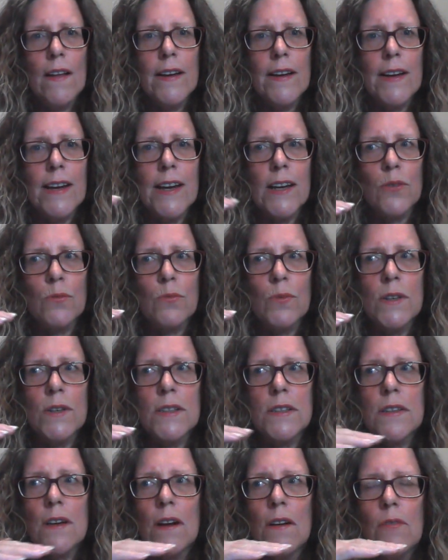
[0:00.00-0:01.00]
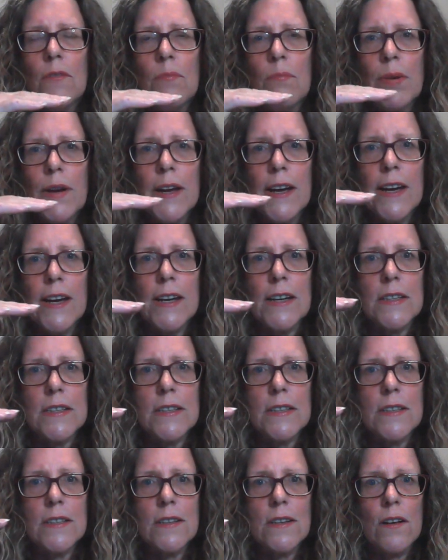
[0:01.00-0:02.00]
it was
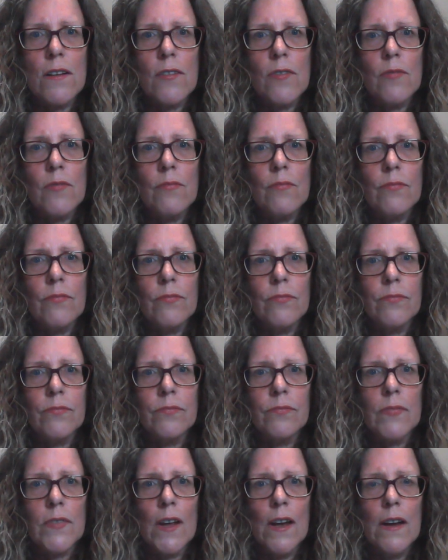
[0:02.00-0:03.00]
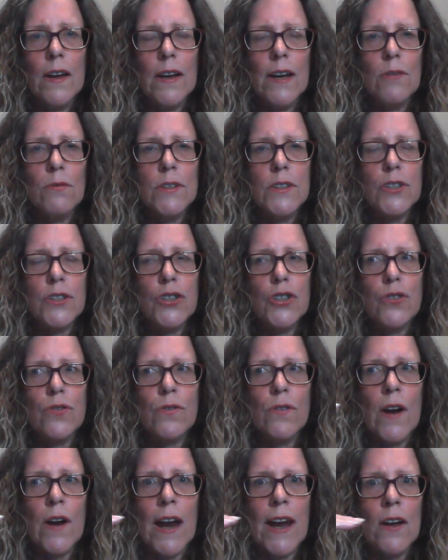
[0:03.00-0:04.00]
peace, it was
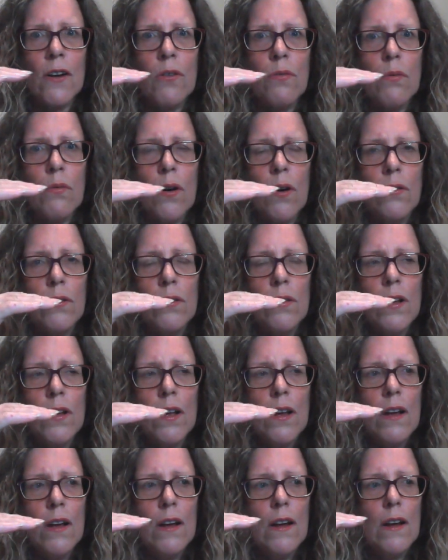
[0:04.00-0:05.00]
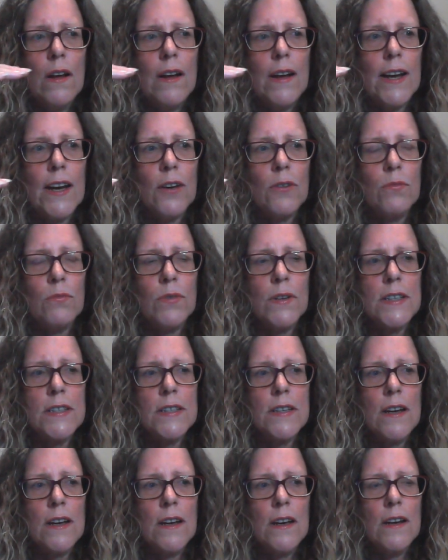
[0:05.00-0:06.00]
tranquil, it
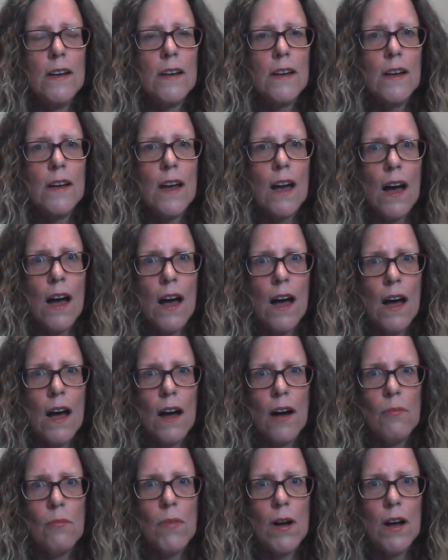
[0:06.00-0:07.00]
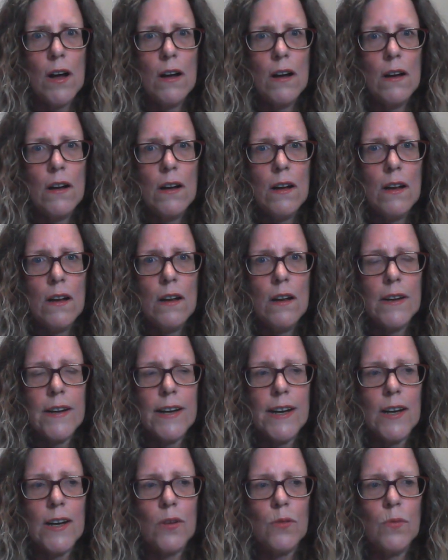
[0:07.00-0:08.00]
was calm
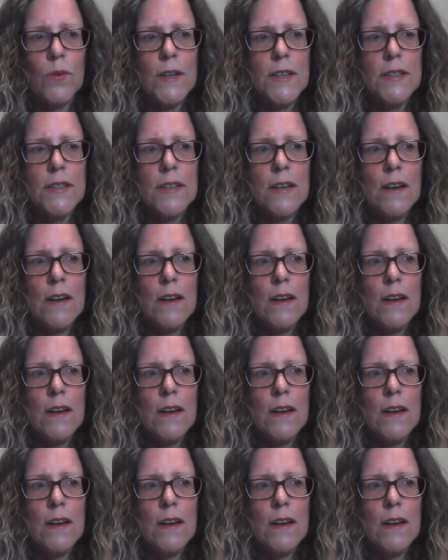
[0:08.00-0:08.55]
it was